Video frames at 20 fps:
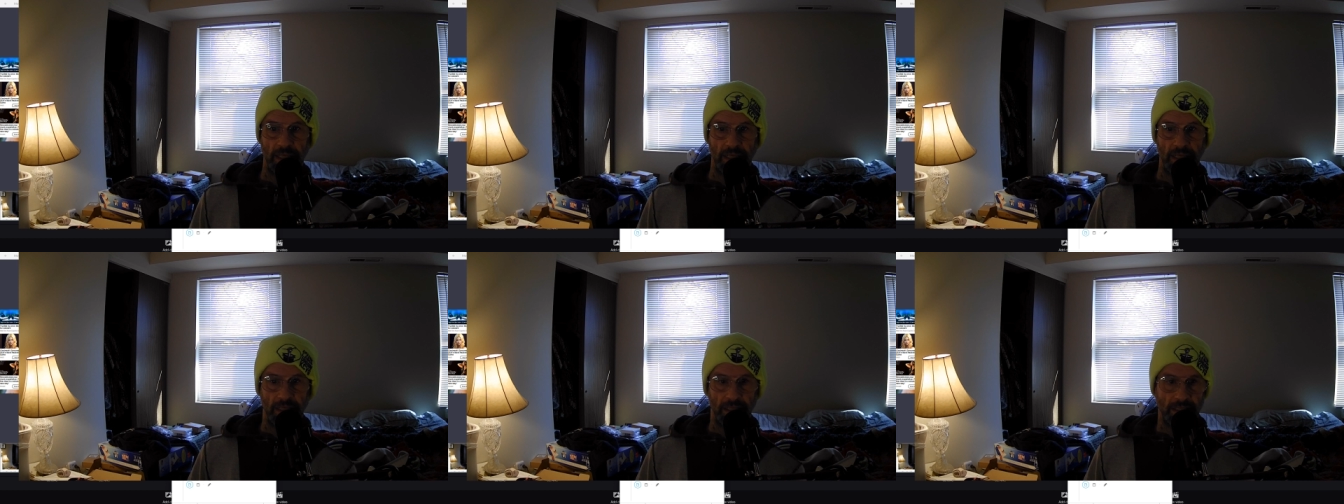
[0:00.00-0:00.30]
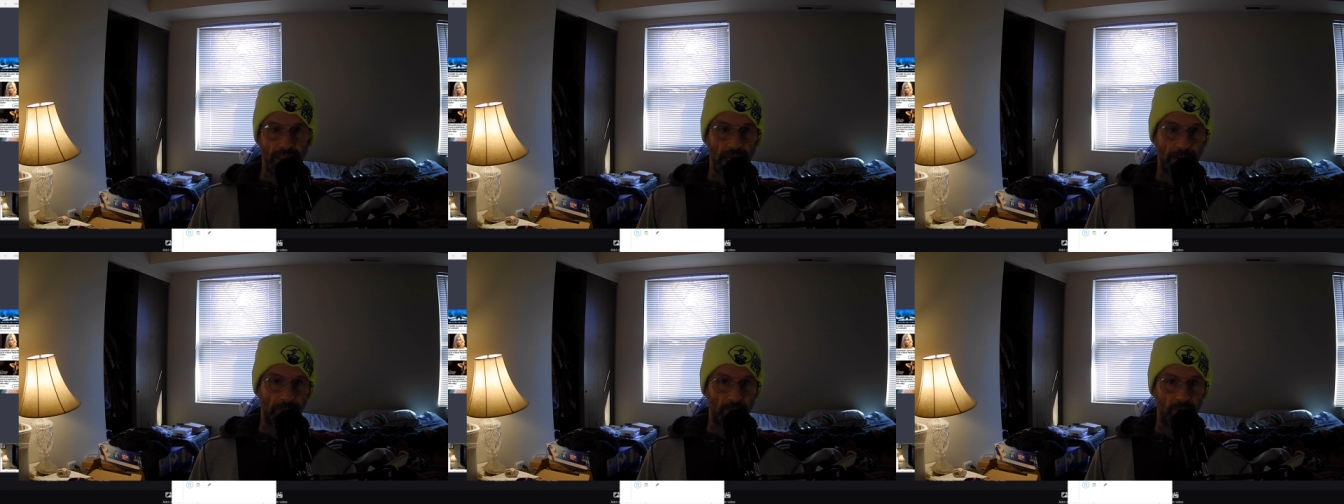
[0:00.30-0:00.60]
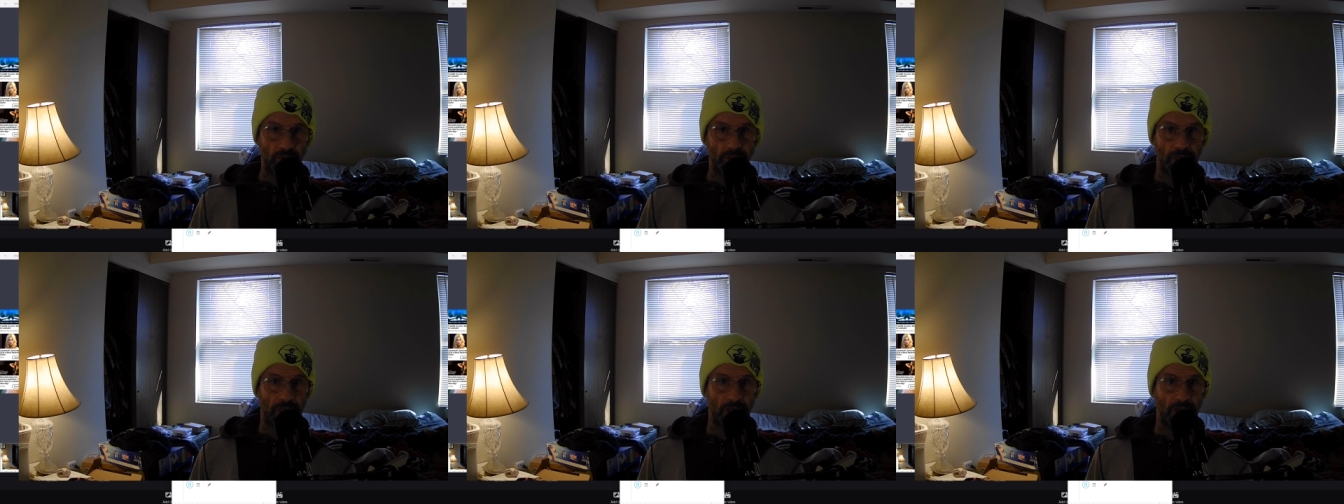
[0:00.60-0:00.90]

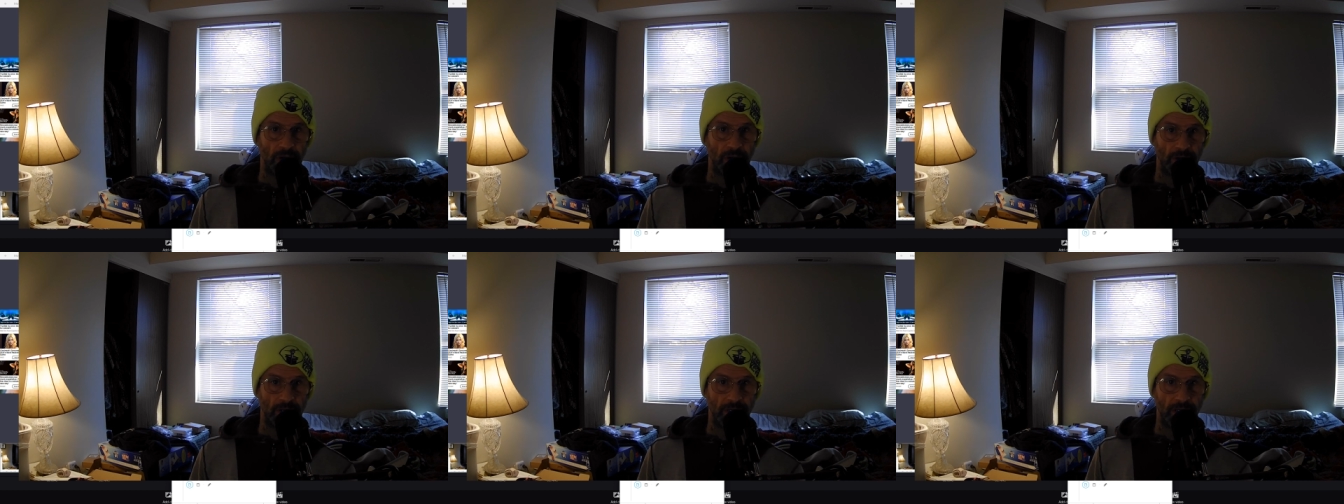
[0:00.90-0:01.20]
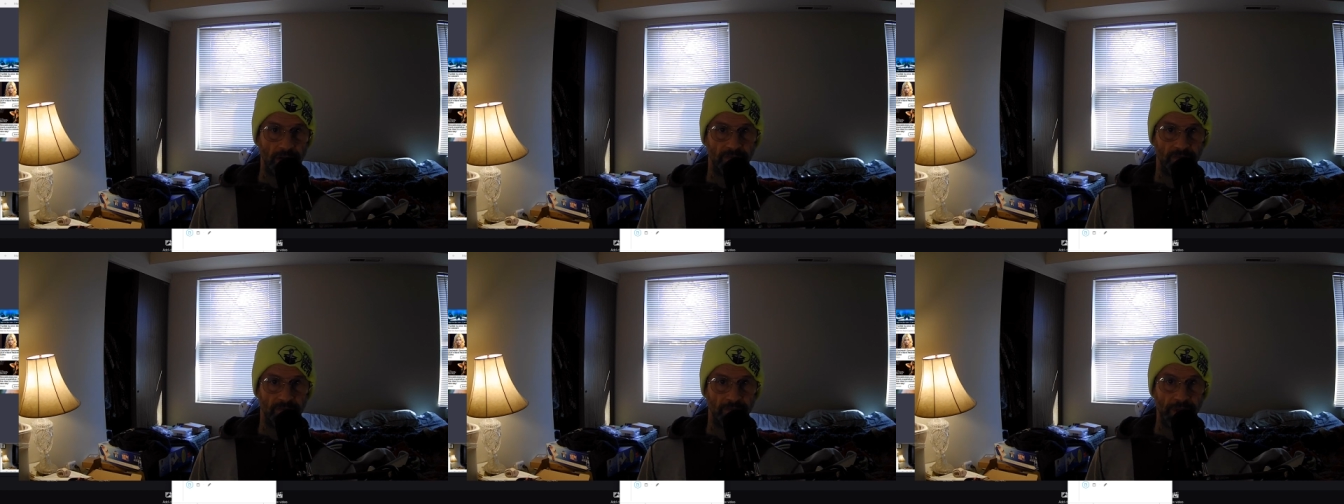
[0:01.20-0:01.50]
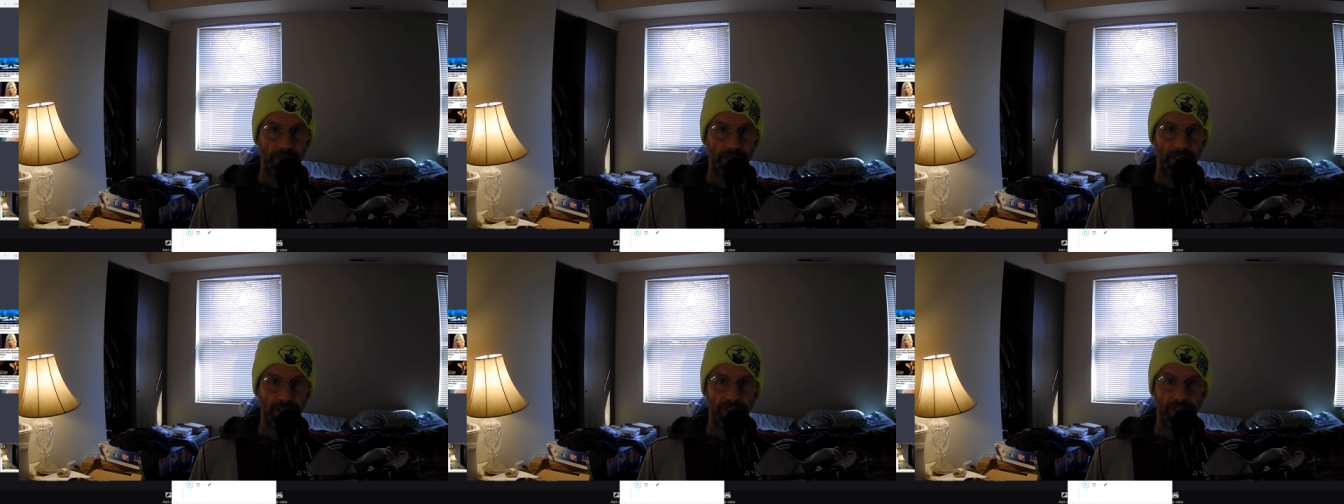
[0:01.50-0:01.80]
cybersecurity
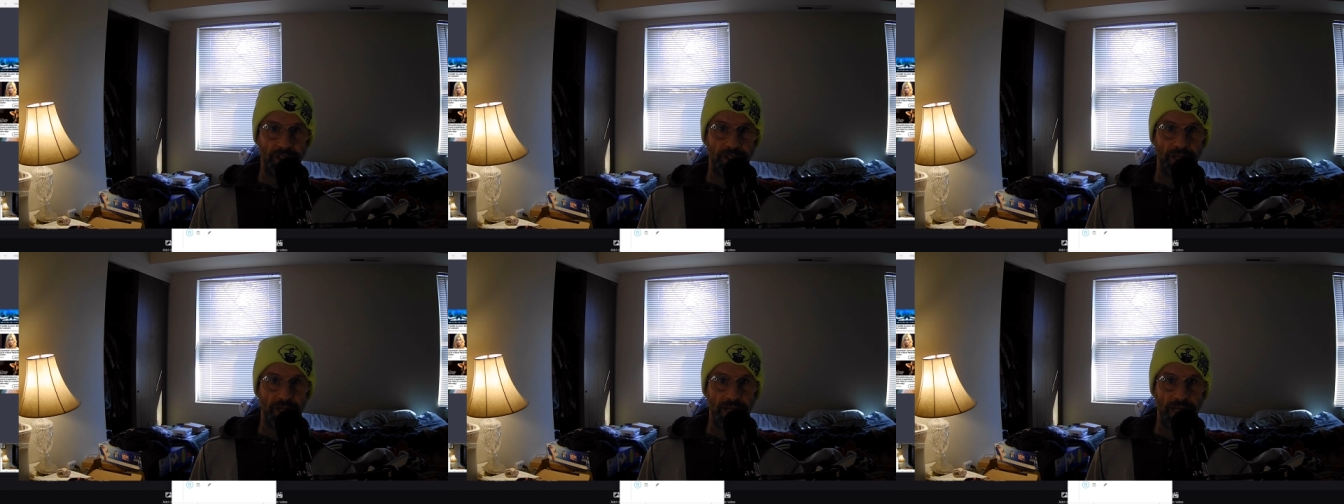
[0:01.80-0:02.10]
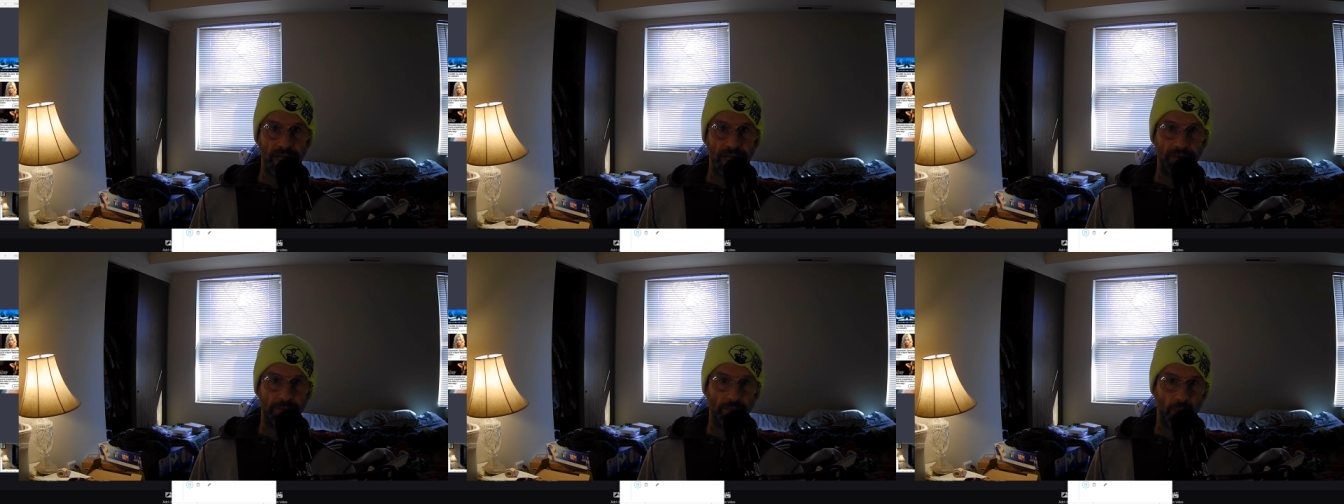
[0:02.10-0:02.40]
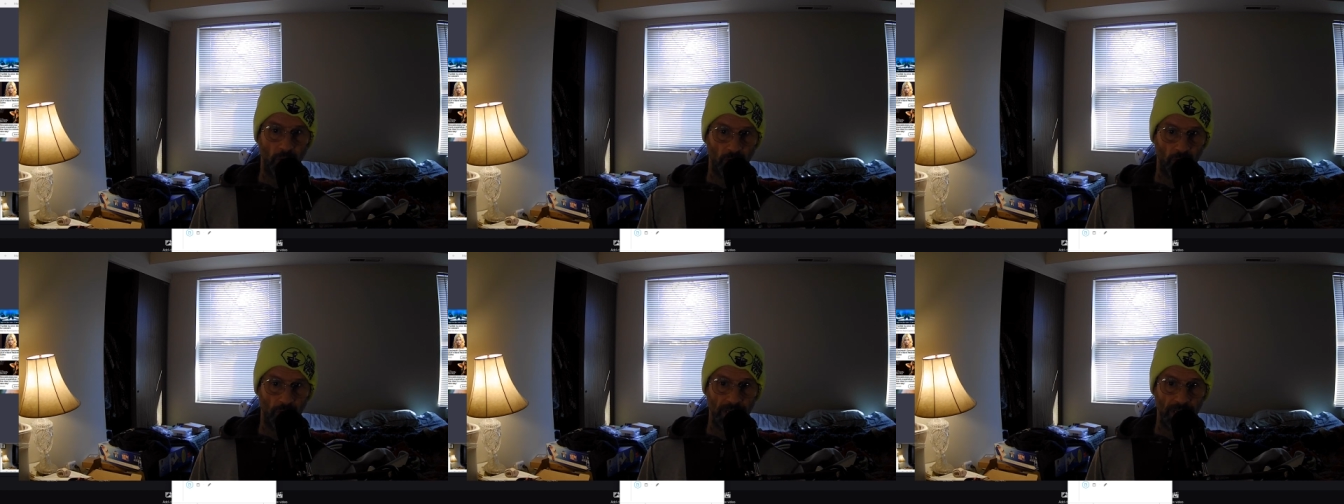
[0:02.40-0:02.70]
information, and more.